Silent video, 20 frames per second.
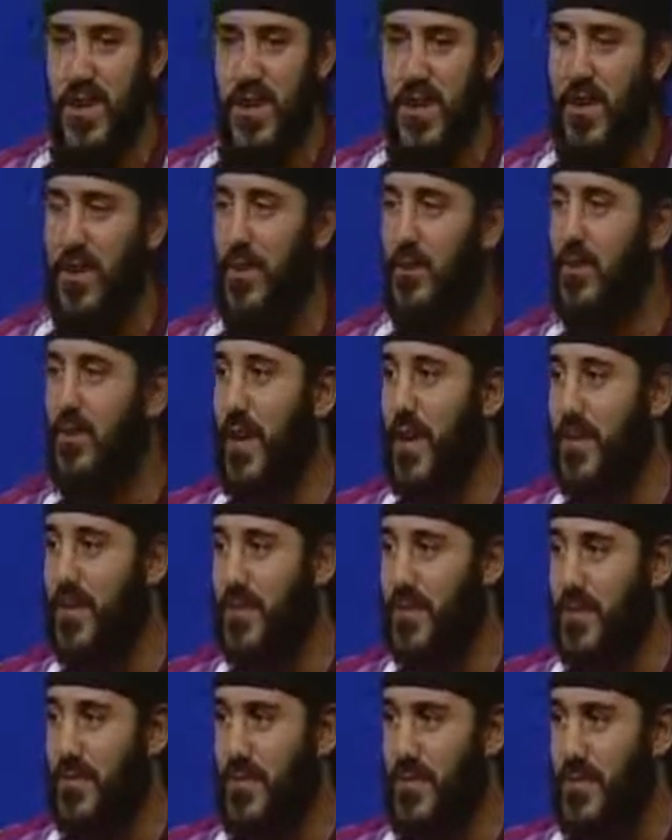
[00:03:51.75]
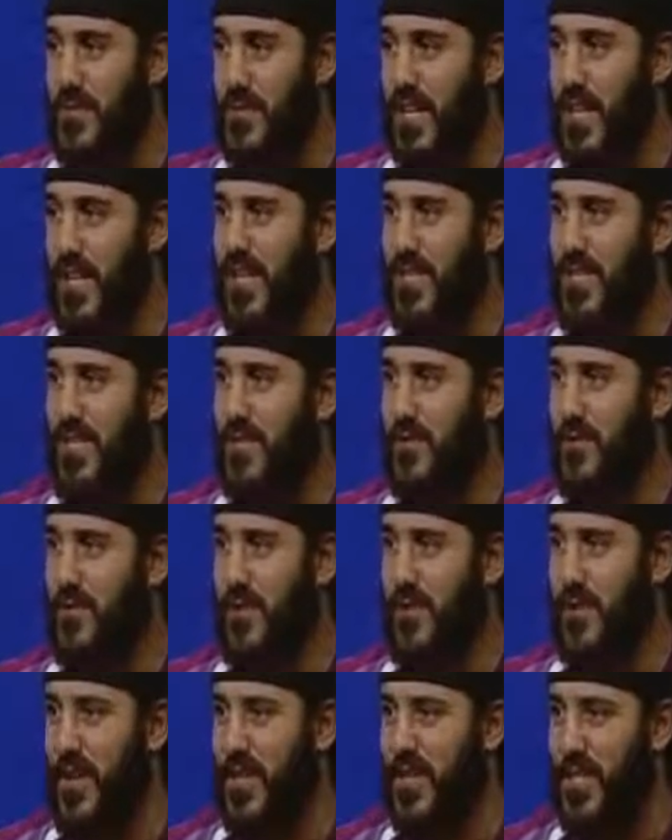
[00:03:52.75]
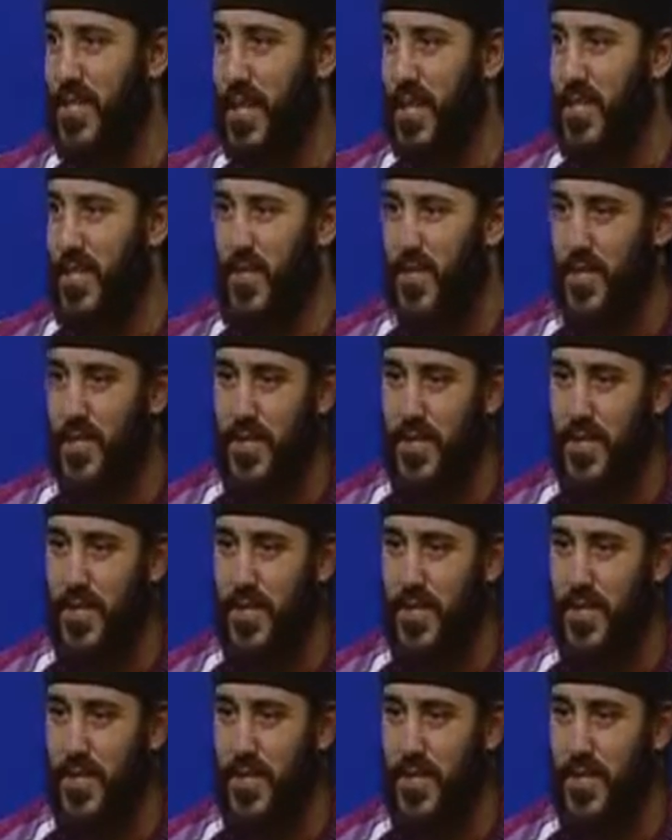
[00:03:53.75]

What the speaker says: wrestlers for Johnson or Cranston High School,